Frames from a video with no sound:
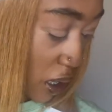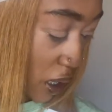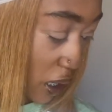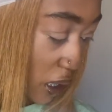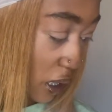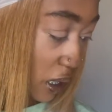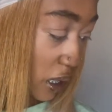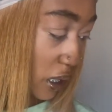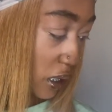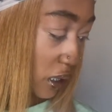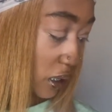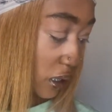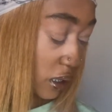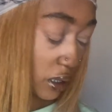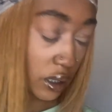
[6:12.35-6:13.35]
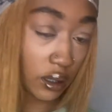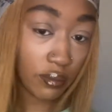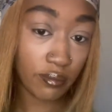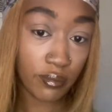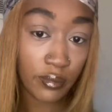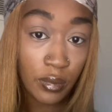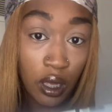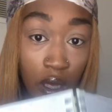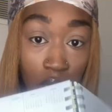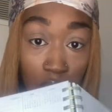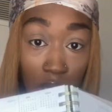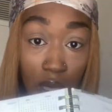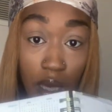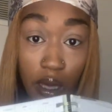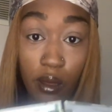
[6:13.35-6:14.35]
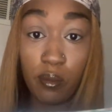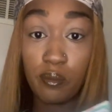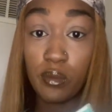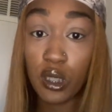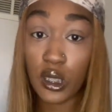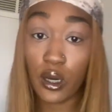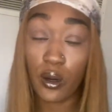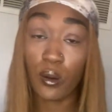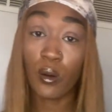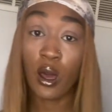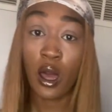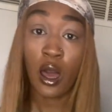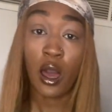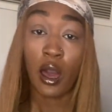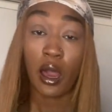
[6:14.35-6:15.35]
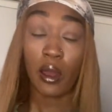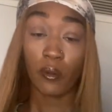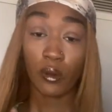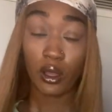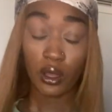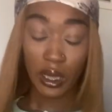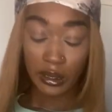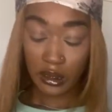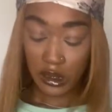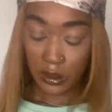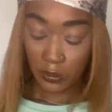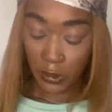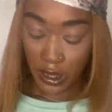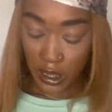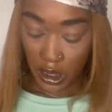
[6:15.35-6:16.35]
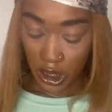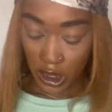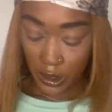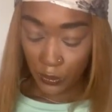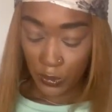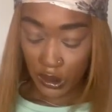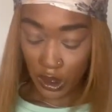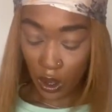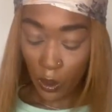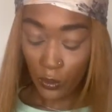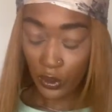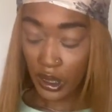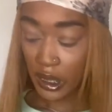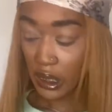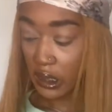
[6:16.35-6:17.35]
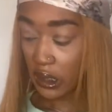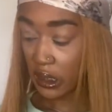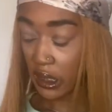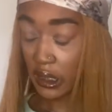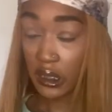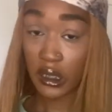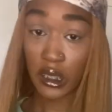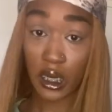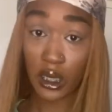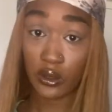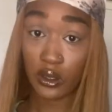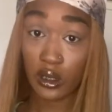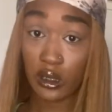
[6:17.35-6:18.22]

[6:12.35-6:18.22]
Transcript: And yeah, so I really like this planner. It was only $6.